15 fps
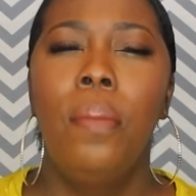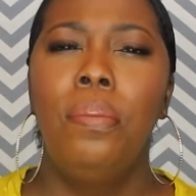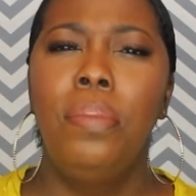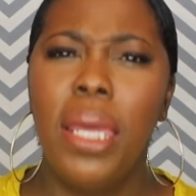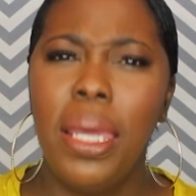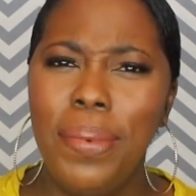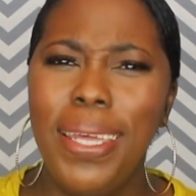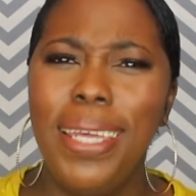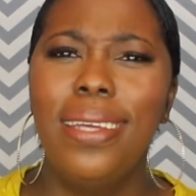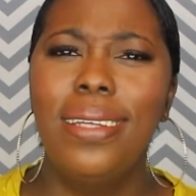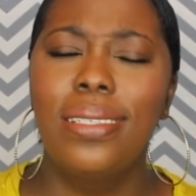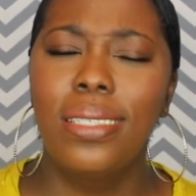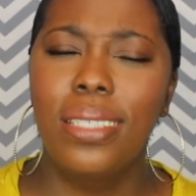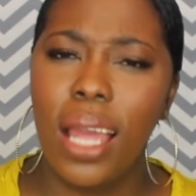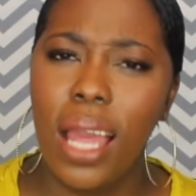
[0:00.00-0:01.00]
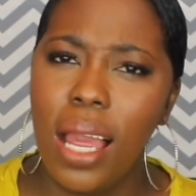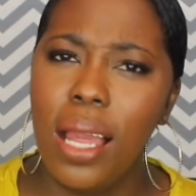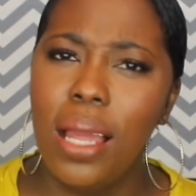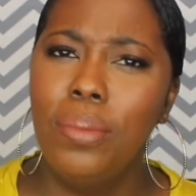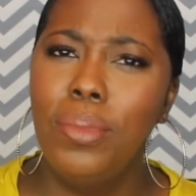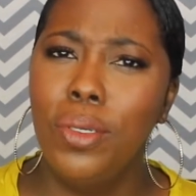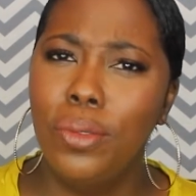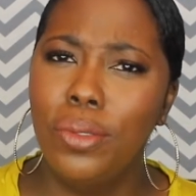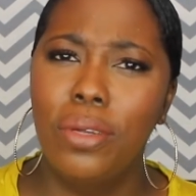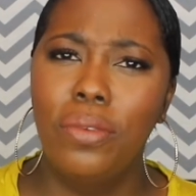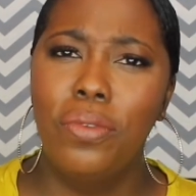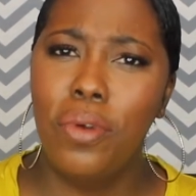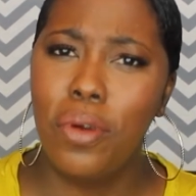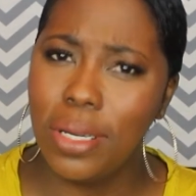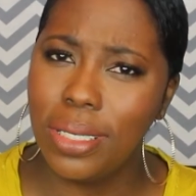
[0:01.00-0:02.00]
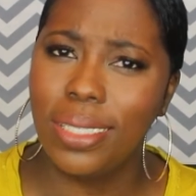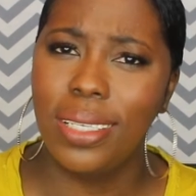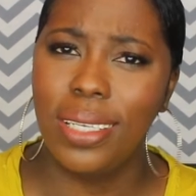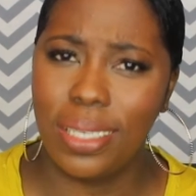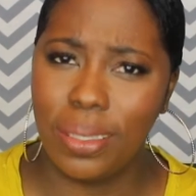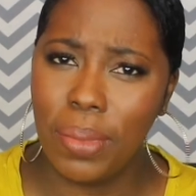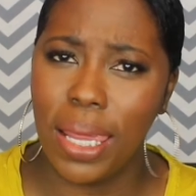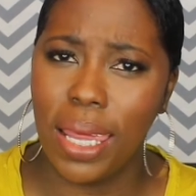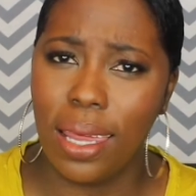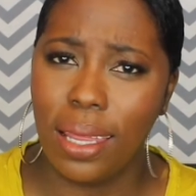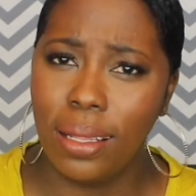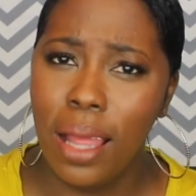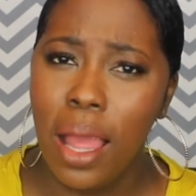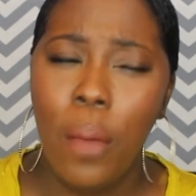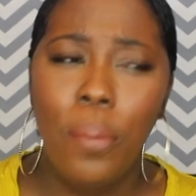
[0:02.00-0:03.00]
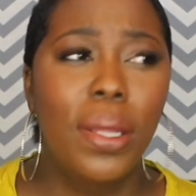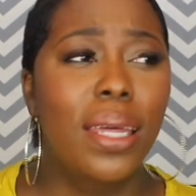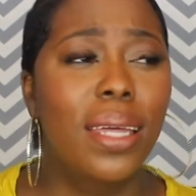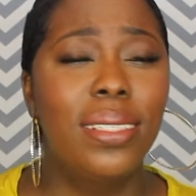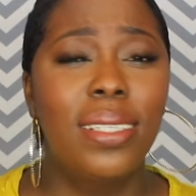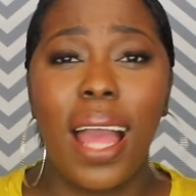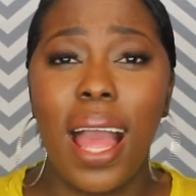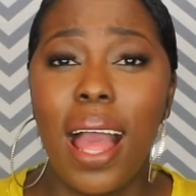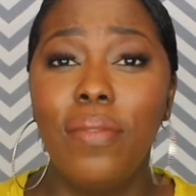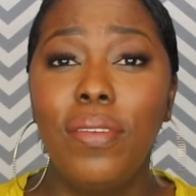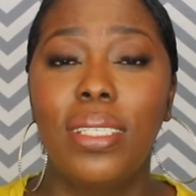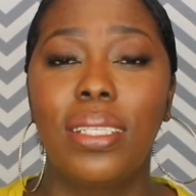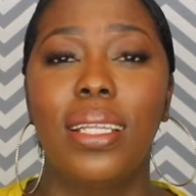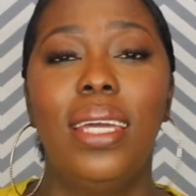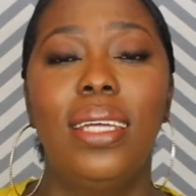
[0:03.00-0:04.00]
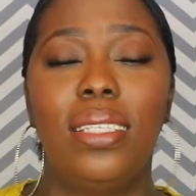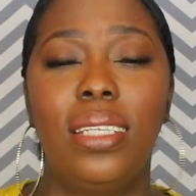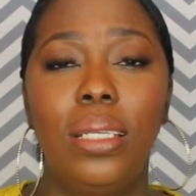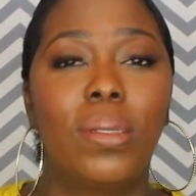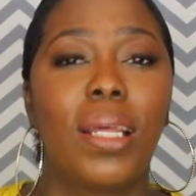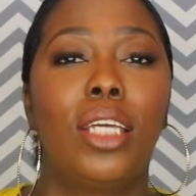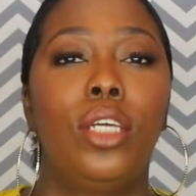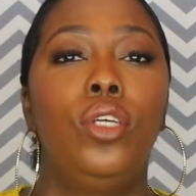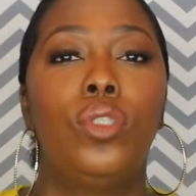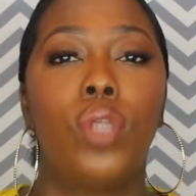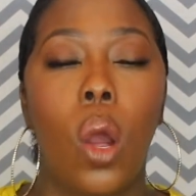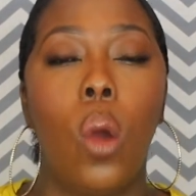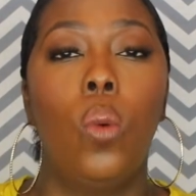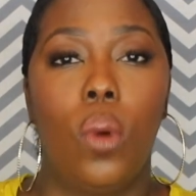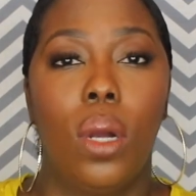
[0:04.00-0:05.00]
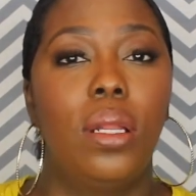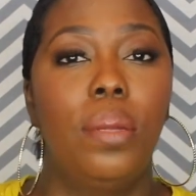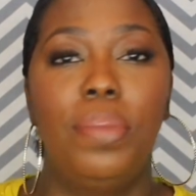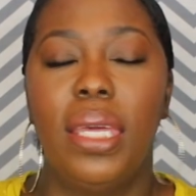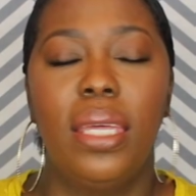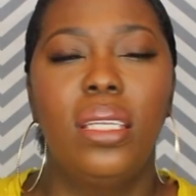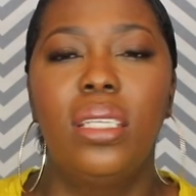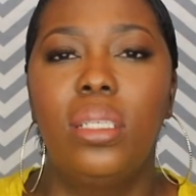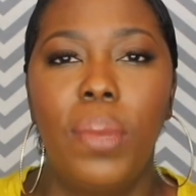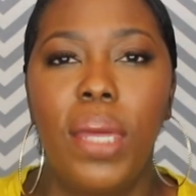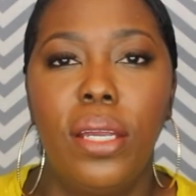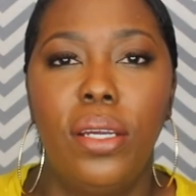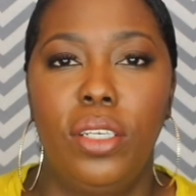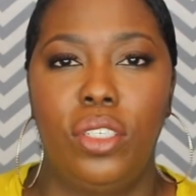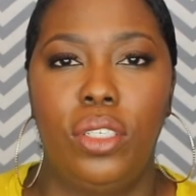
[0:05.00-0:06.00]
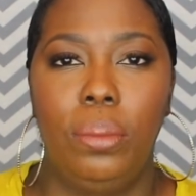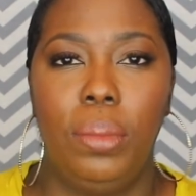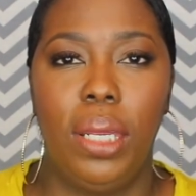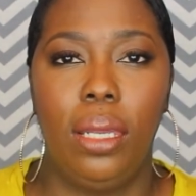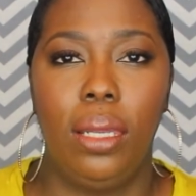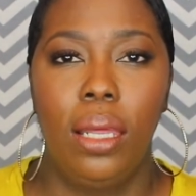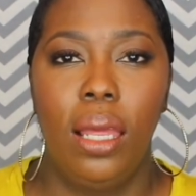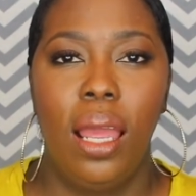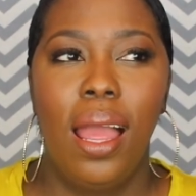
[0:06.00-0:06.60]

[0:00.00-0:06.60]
Maybe it's time you divorce this man, because obviously it seems like you don't want to be in this marriage to me.